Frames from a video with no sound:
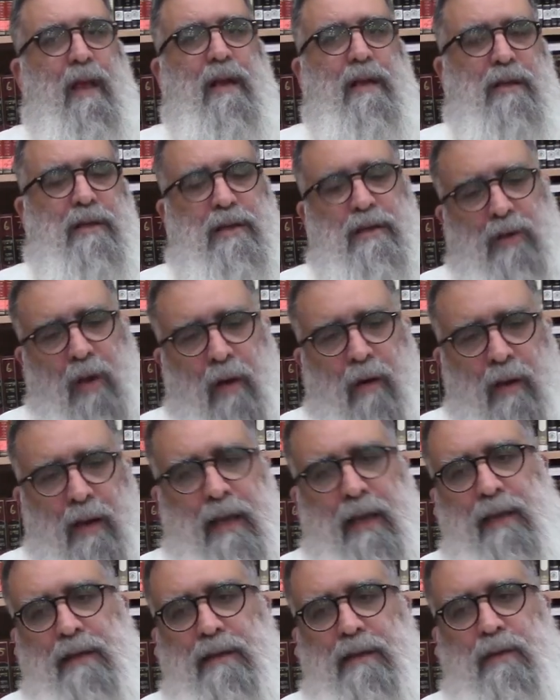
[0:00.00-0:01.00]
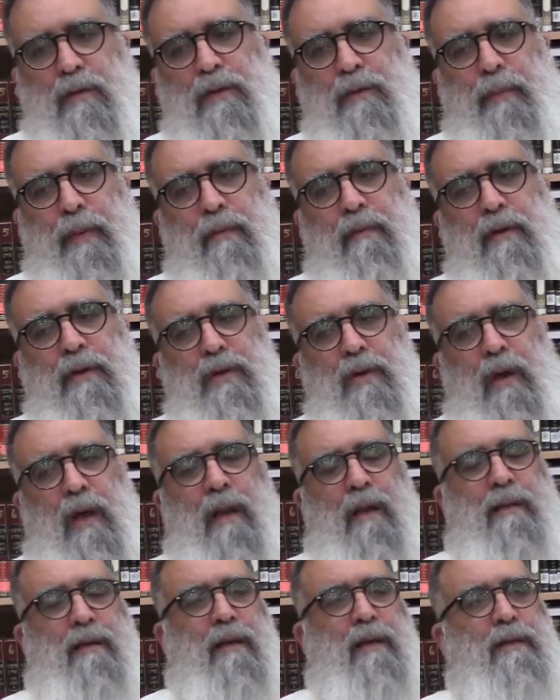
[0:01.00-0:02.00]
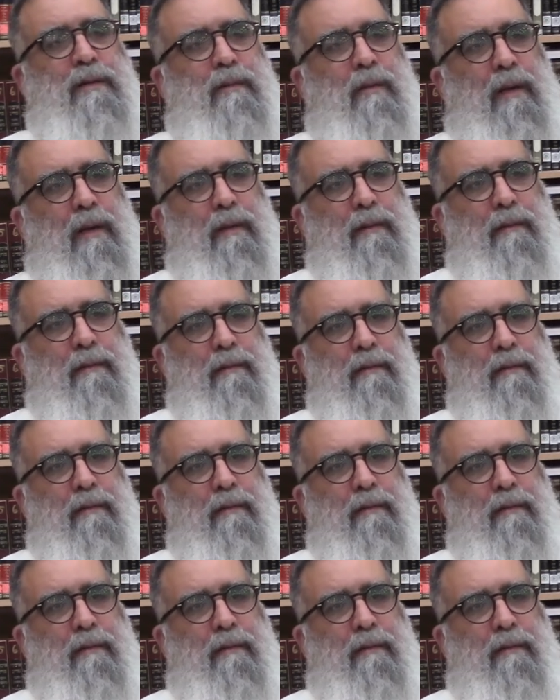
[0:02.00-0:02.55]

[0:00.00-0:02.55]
So is to spirituality as well.